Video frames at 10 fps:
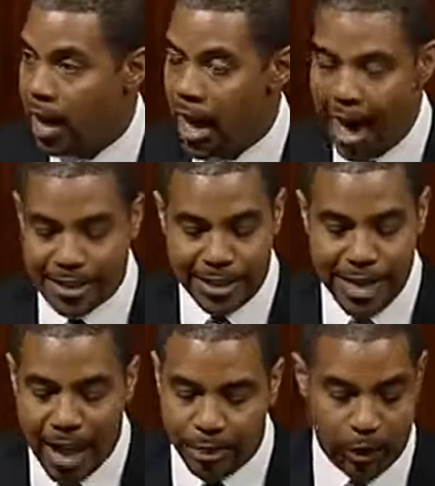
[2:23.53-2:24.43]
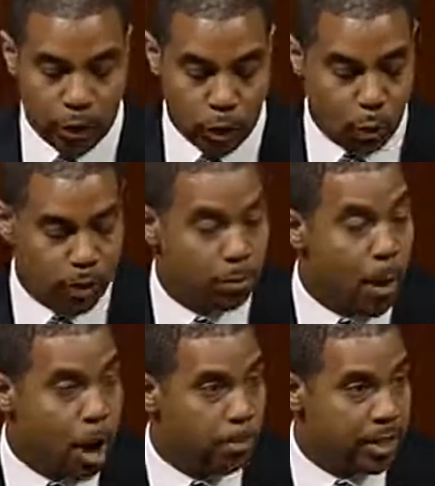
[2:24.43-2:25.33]
has nothing to do with
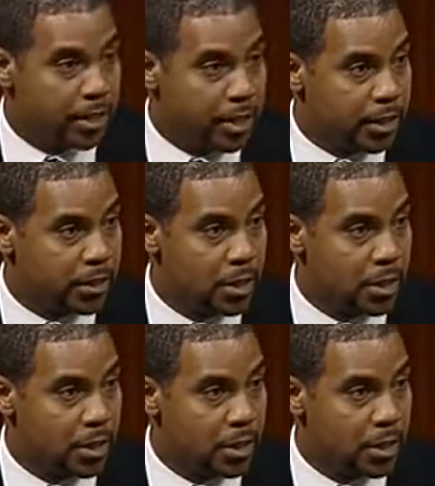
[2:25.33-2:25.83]
small business